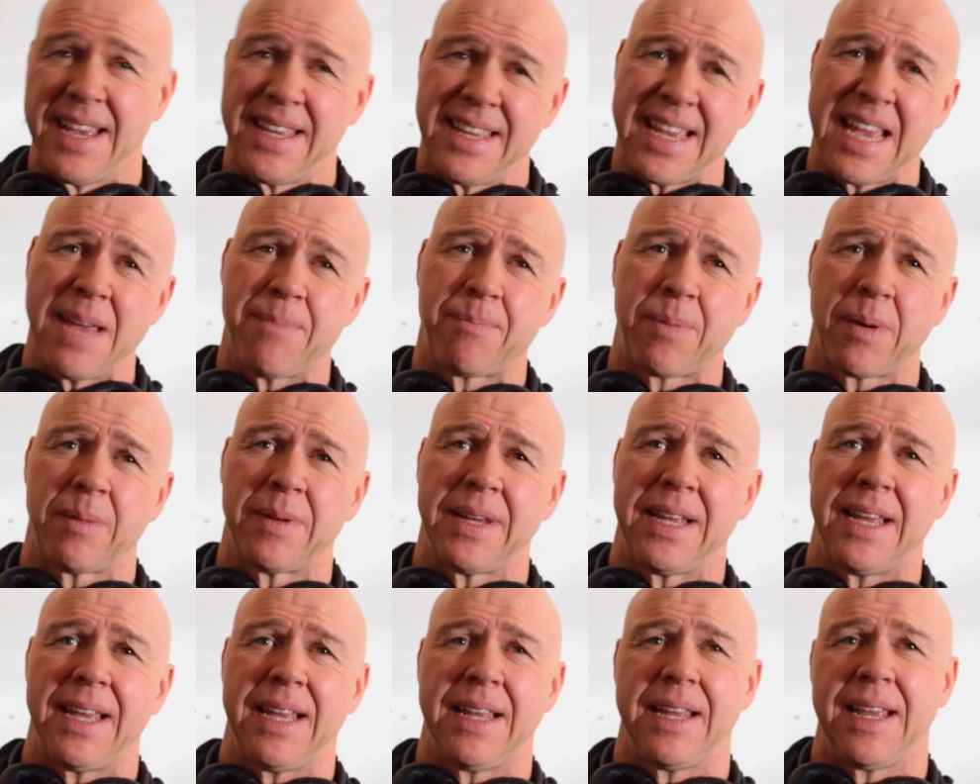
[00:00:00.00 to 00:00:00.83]
Yeah, he'd
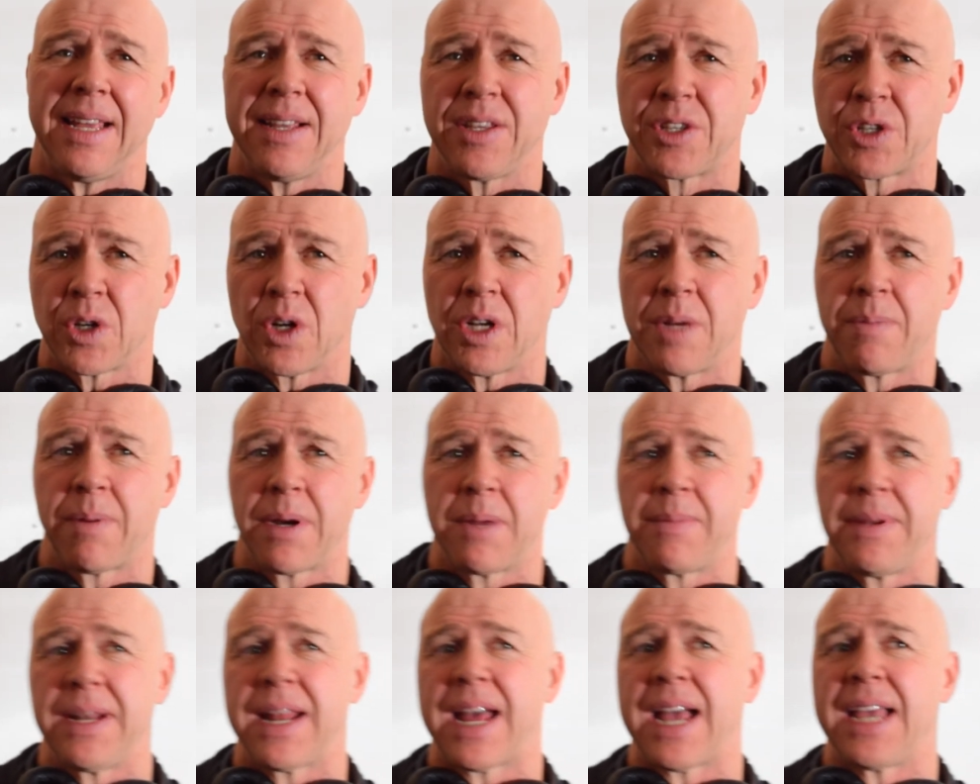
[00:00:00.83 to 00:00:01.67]
probably
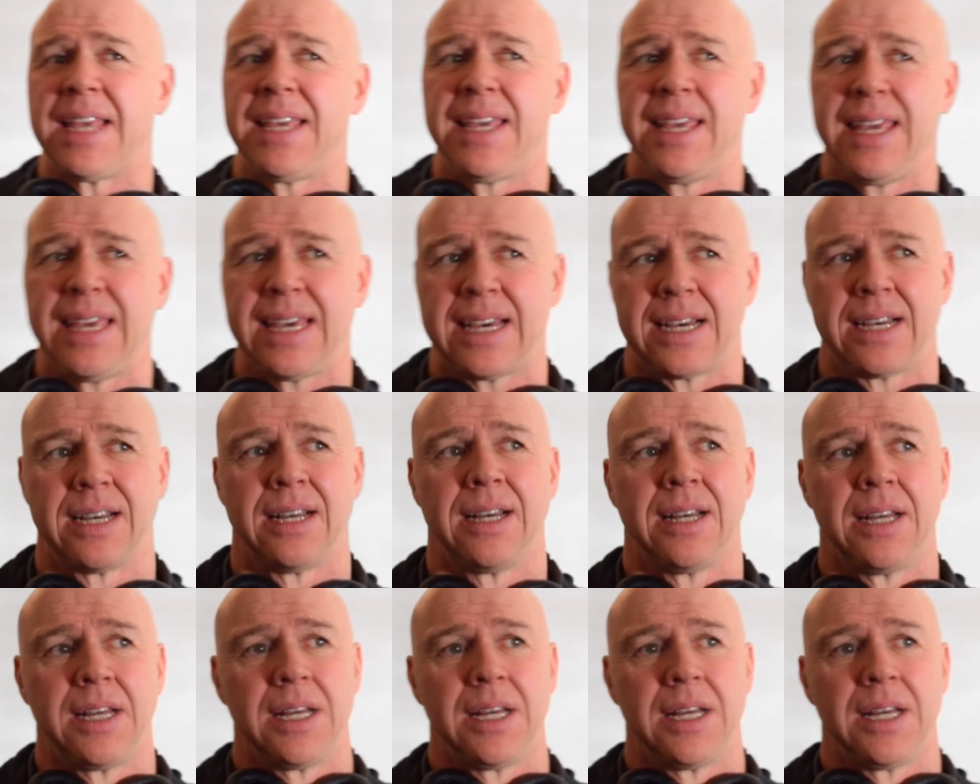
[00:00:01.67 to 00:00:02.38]
been out a year.